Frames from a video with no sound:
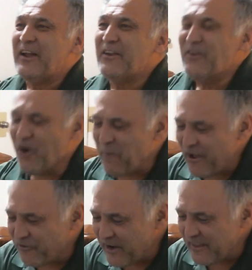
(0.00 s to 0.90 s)
No, my
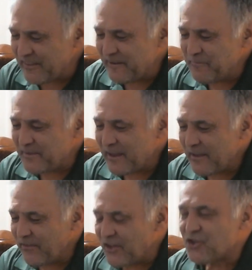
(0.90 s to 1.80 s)
friend,
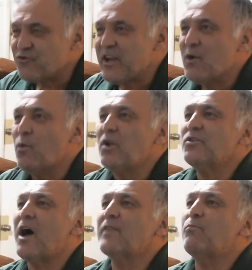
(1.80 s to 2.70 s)
the string will
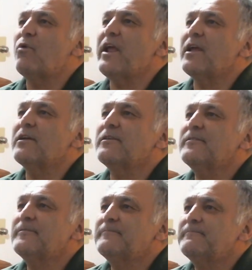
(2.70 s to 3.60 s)
not break.
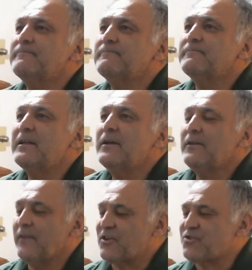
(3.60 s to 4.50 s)

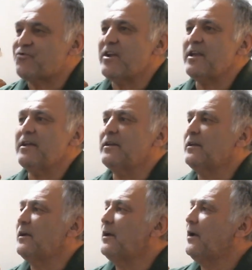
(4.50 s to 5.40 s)
The string
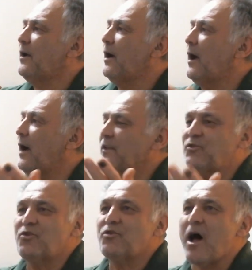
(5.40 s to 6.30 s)
and the
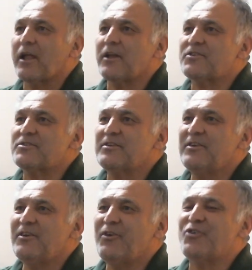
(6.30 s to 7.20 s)
two rockets,
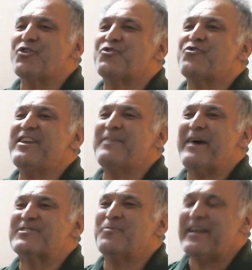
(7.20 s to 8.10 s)
you should treat them
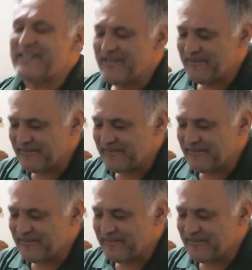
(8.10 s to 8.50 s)
as what?